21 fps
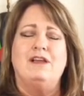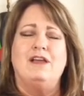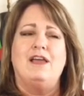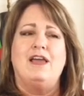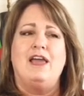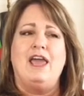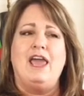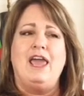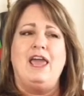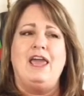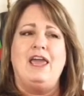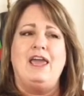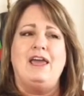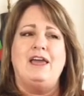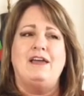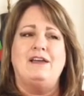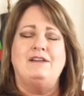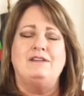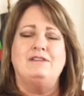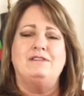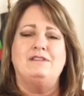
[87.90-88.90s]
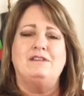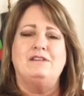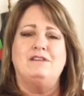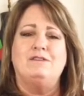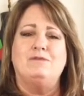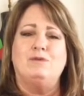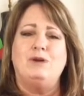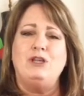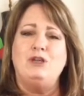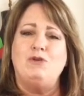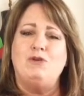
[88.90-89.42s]
and
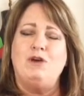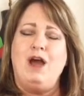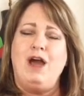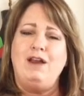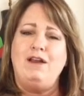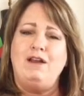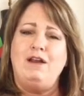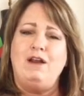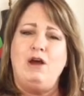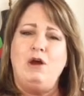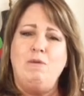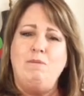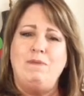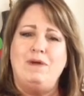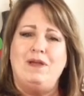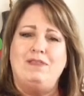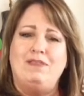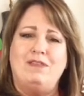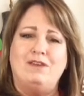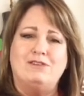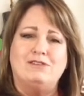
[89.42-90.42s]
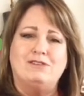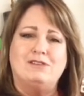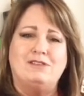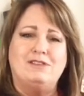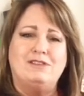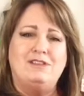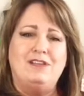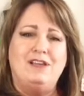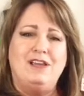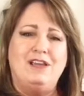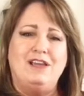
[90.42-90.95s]
when you cut it open, there's
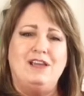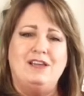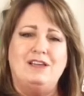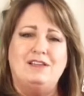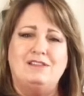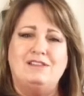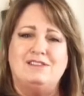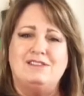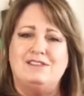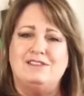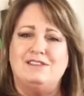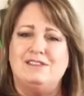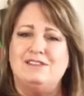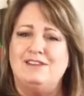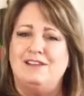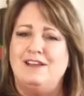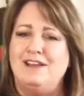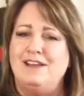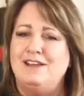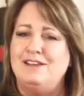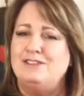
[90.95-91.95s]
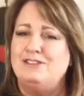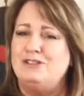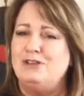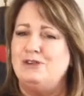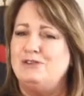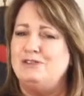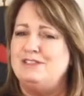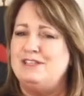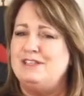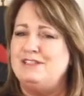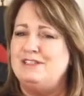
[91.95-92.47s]
seeds. So is
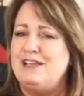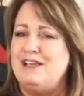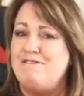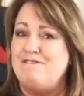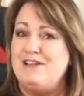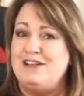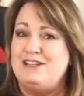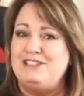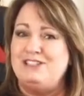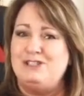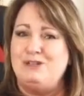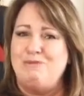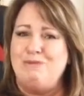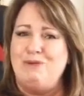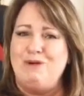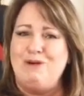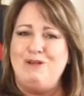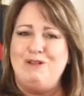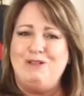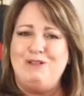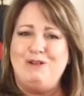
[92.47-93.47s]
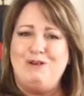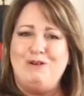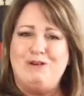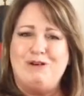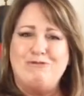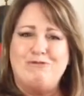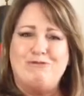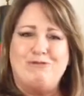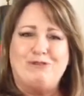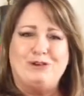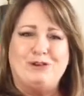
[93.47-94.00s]
this a vegetable or a
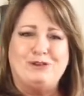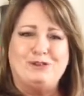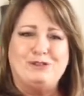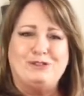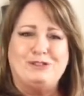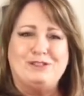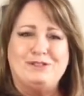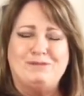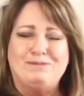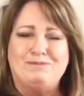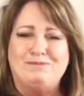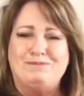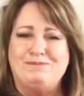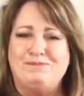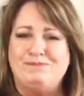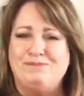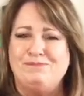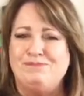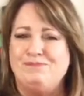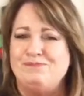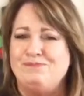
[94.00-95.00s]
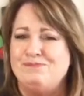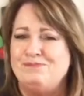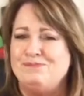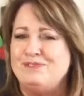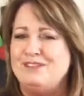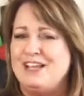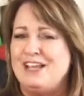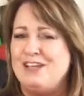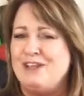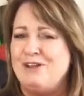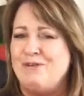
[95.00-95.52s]
fruit?
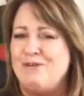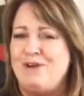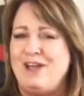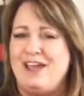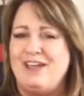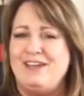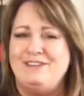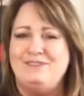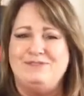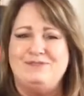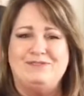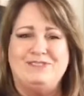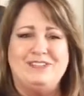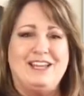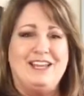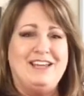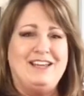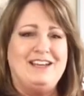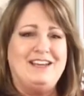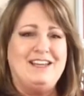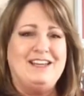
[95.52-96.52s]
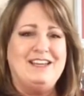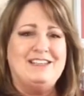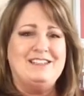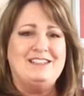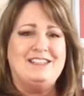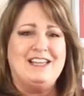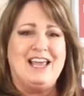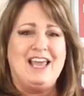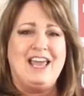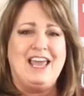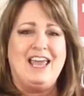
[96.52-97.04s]
You're right. It is
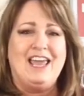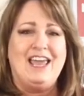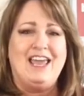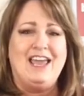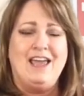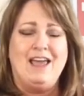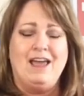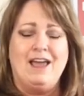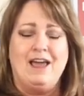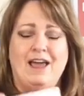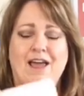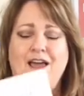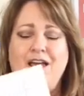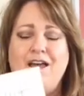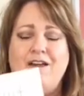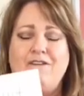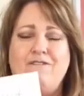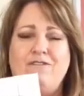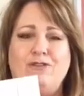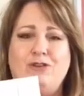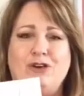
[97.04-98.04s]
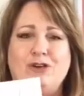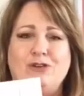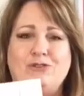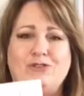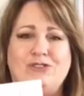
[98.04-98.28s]
a fruit.